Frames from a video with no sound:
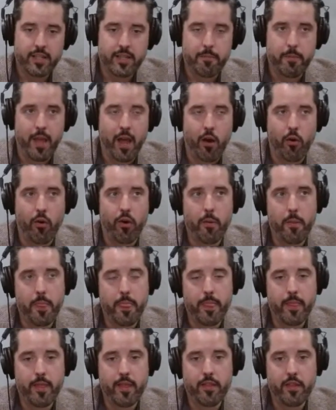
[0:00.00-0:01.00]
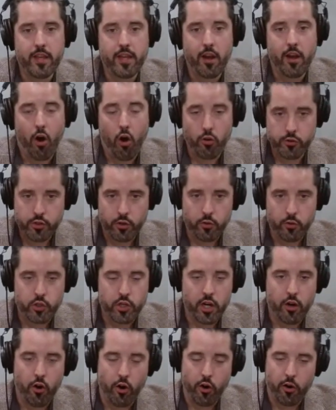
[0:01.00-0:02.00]
Now, also John
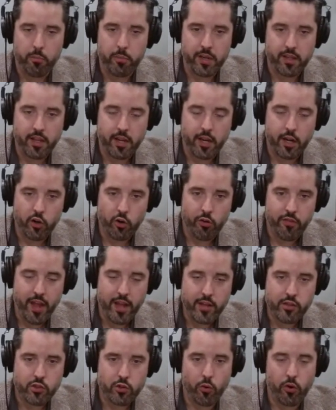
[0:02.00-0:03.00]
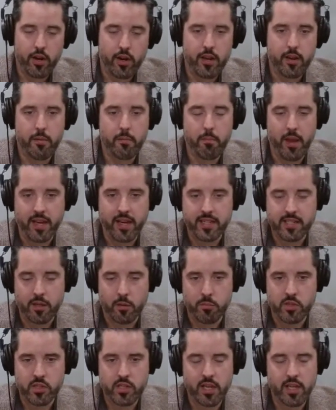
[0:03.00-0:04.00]
Carter being the hero of that story makes some
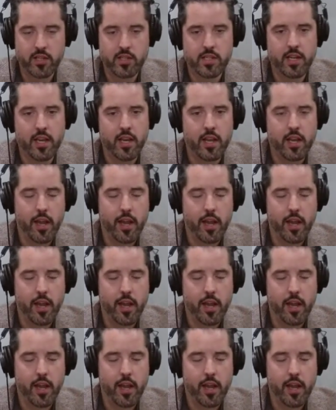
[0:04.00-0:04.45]
sense.